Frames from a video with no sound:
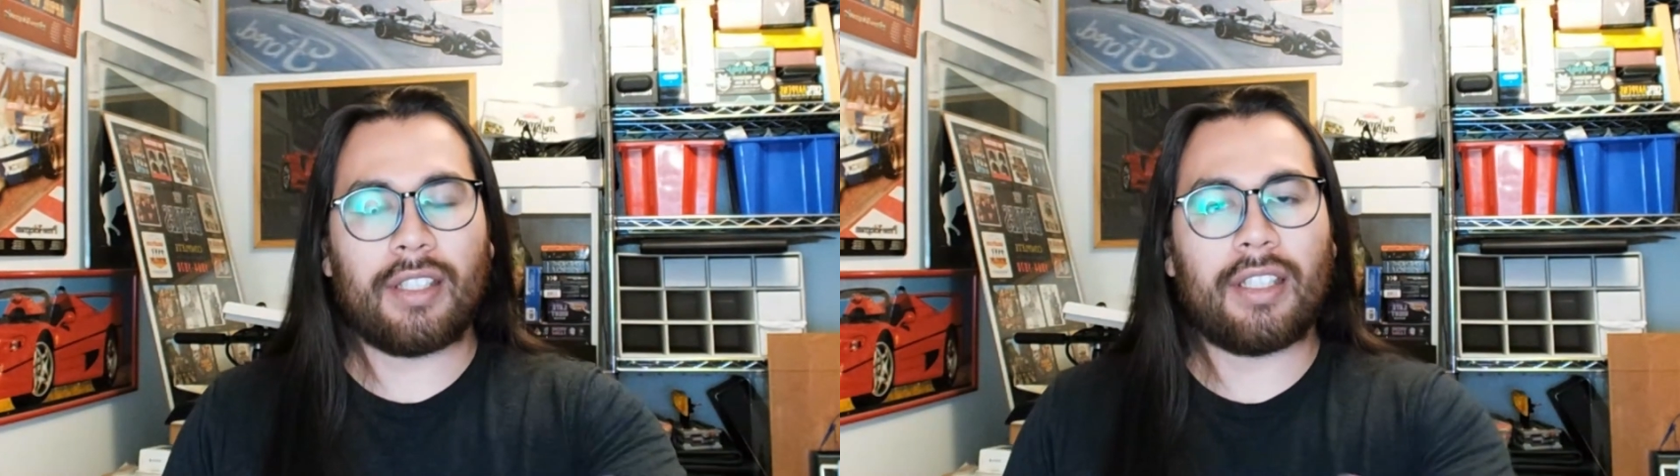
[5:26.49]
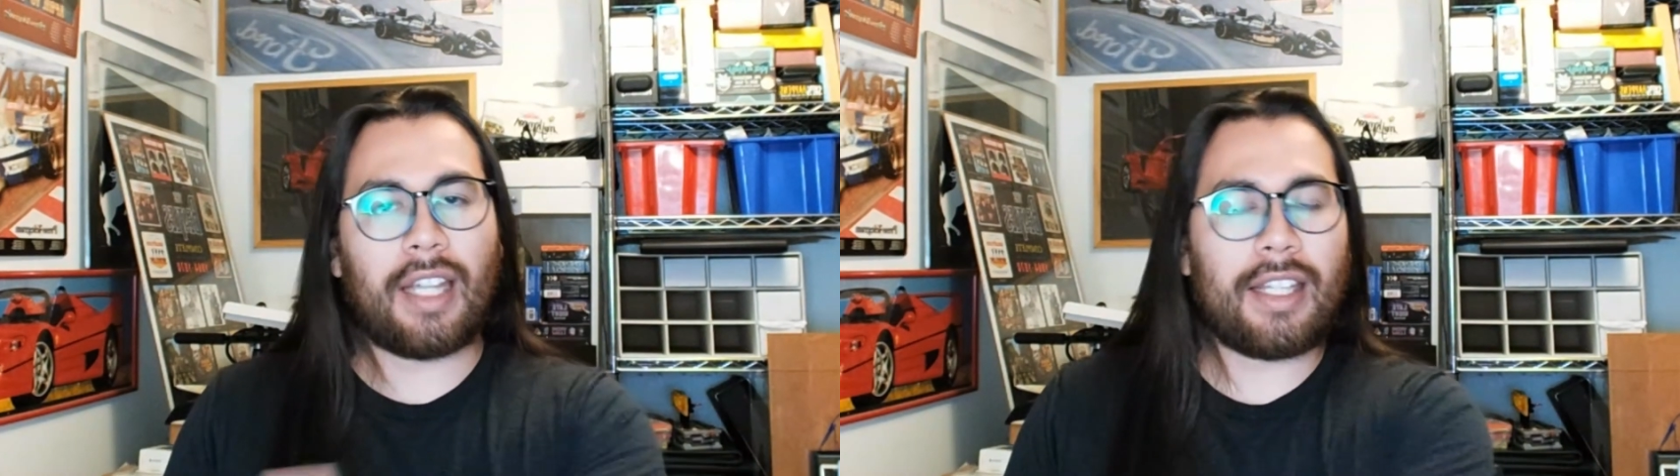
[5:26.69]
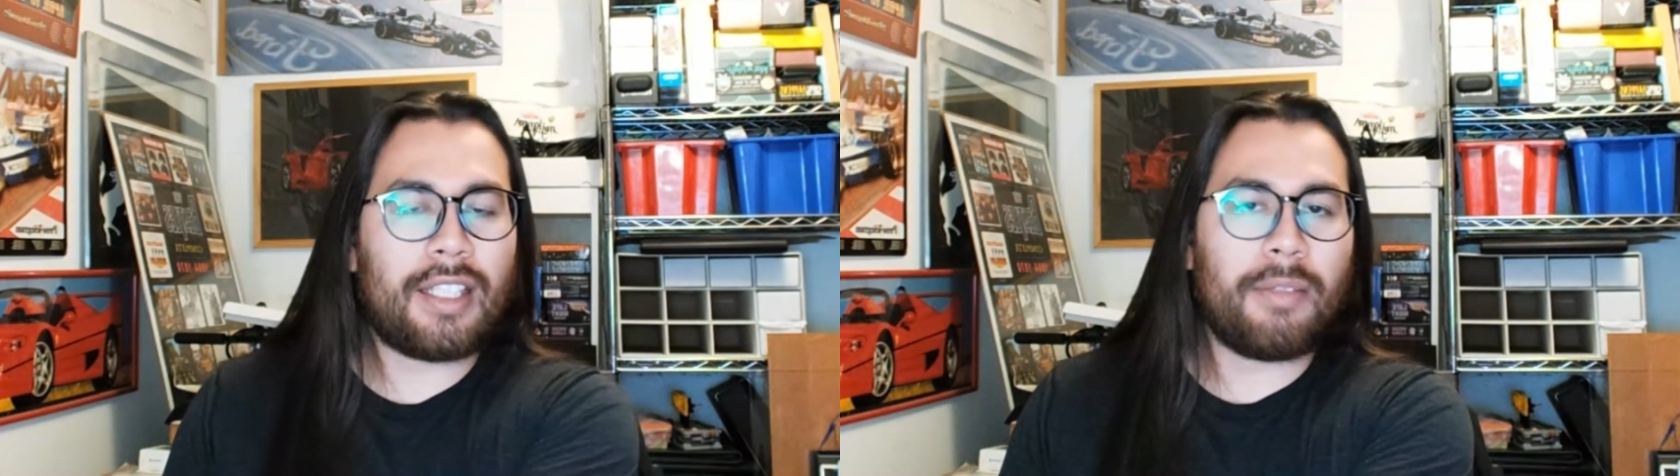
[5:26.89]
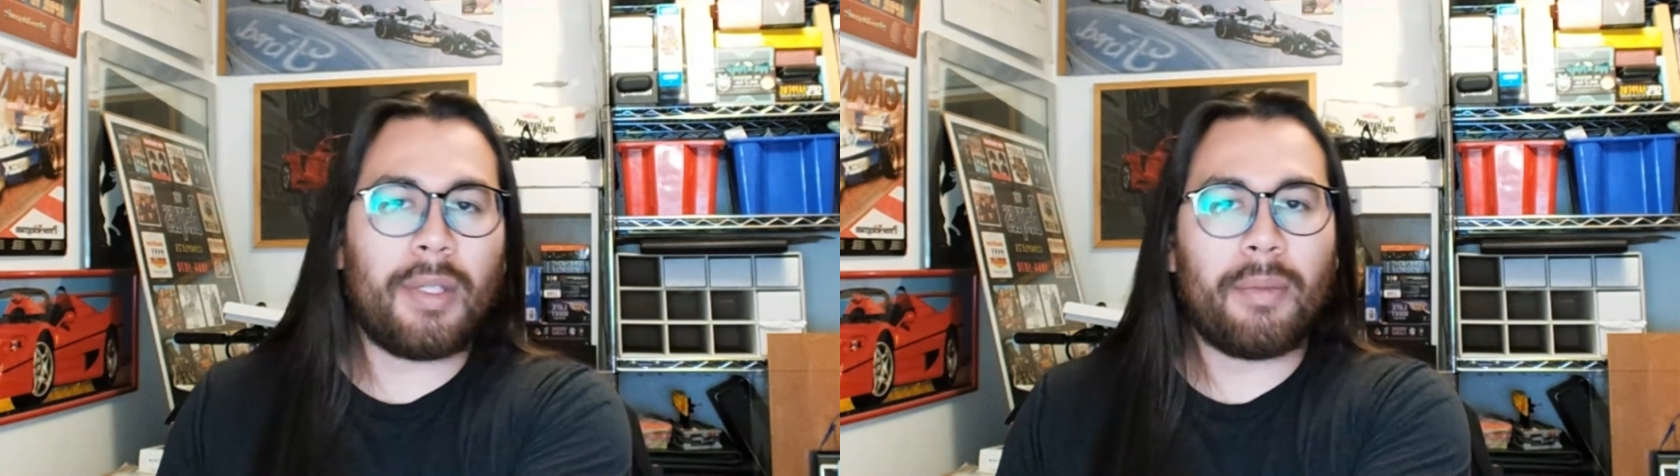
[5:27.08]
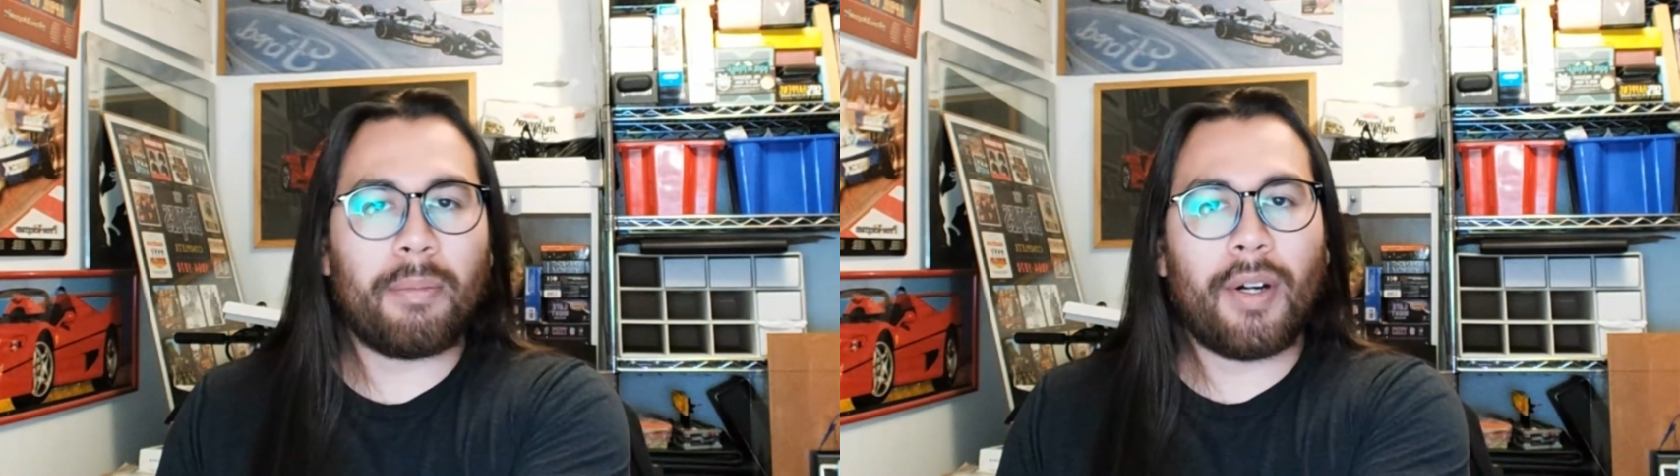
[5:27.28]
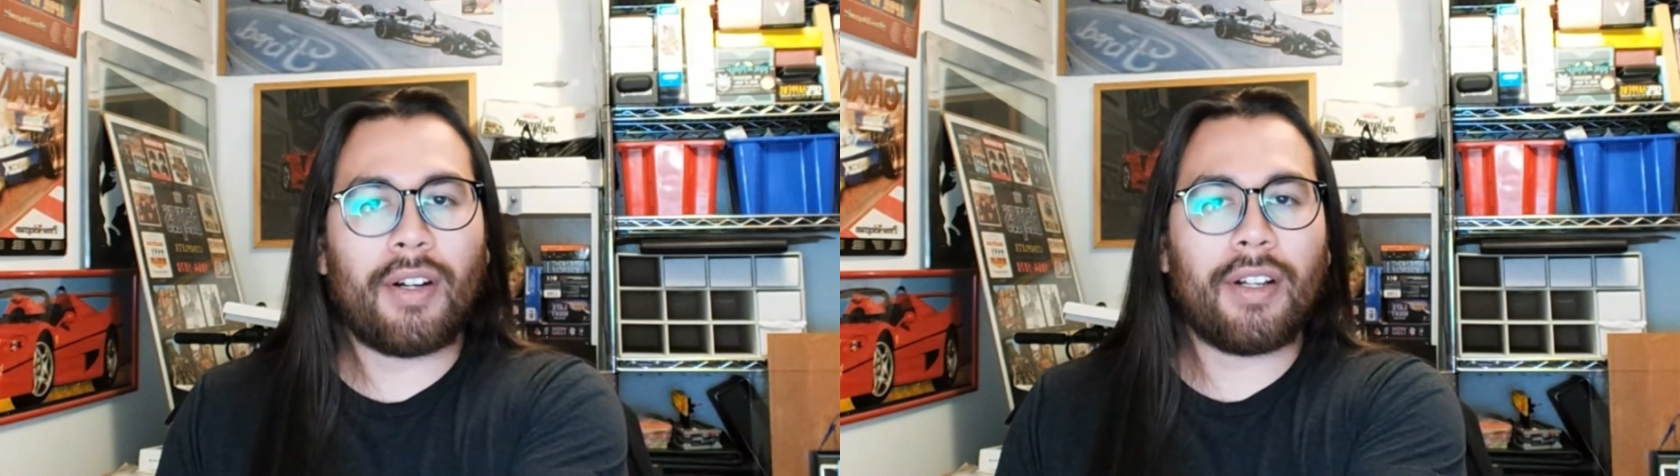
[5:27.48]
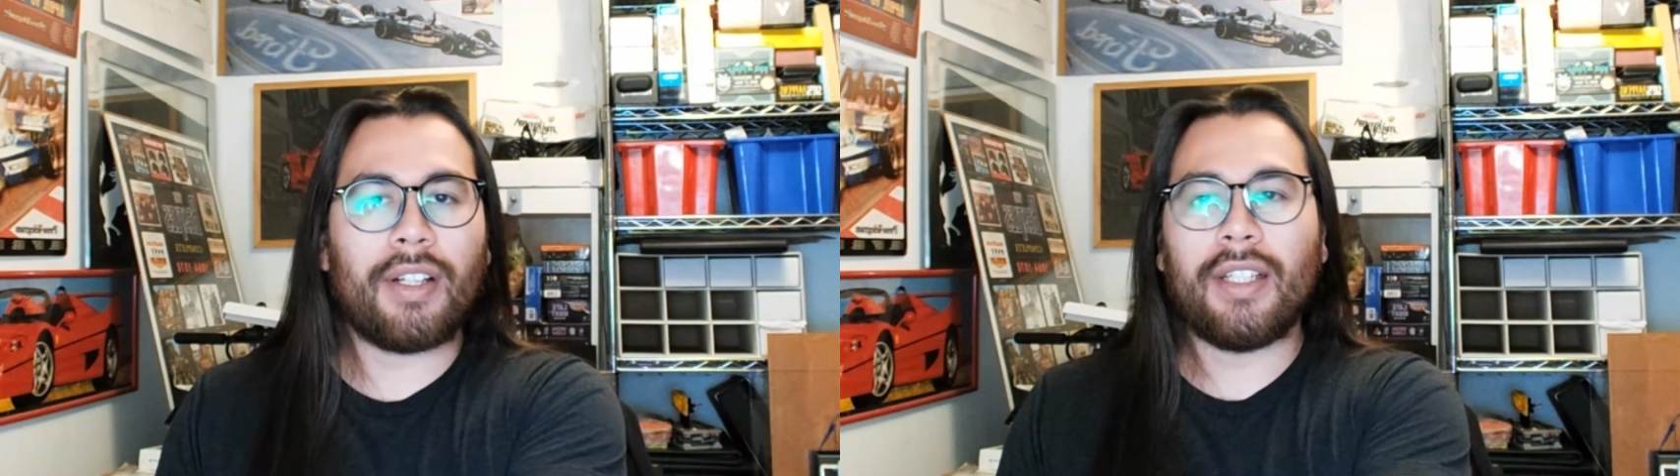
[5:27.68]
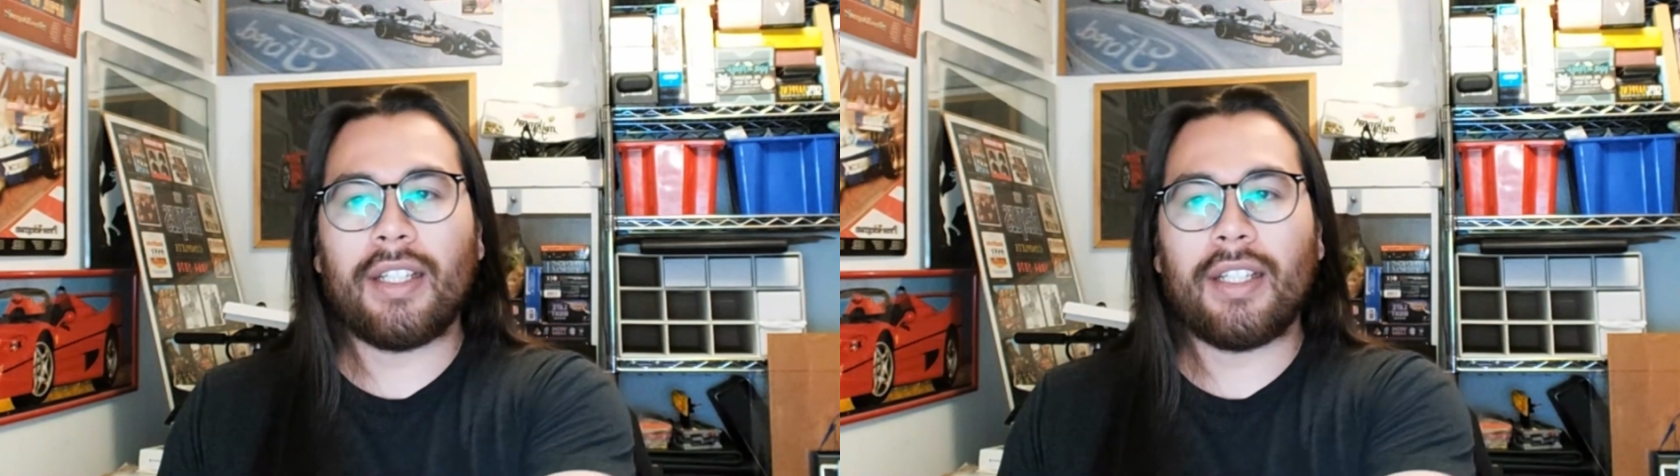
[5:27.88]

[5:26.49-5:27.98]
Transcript: ATB bar,